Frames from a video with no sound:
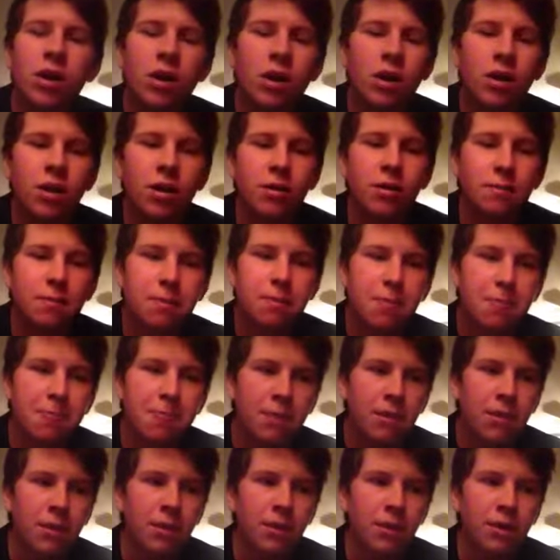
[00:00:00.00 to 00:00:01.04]

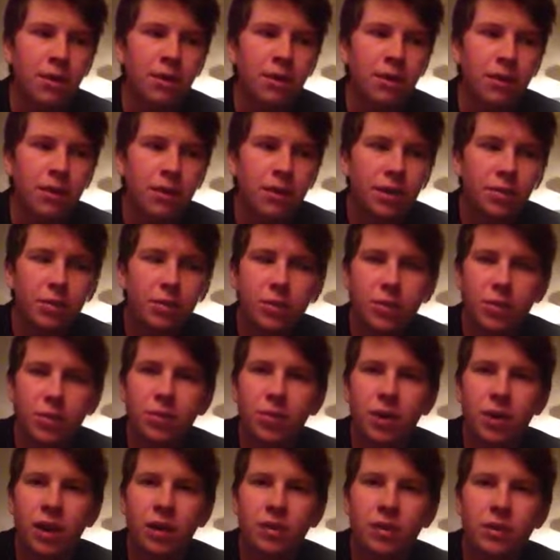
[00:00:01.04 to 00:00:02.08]
I've had a couple
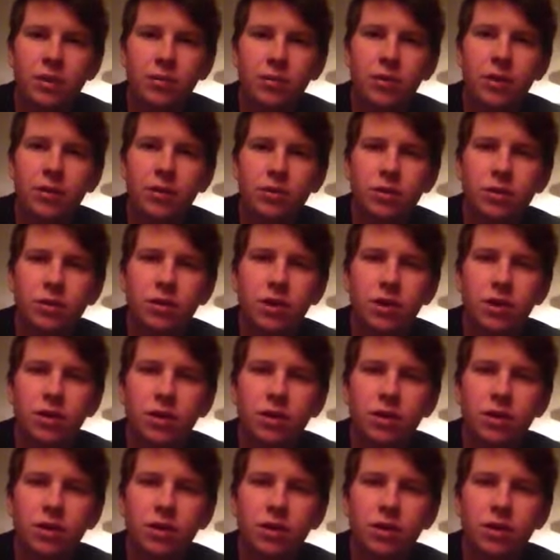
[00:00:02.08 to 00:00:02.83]
people ask about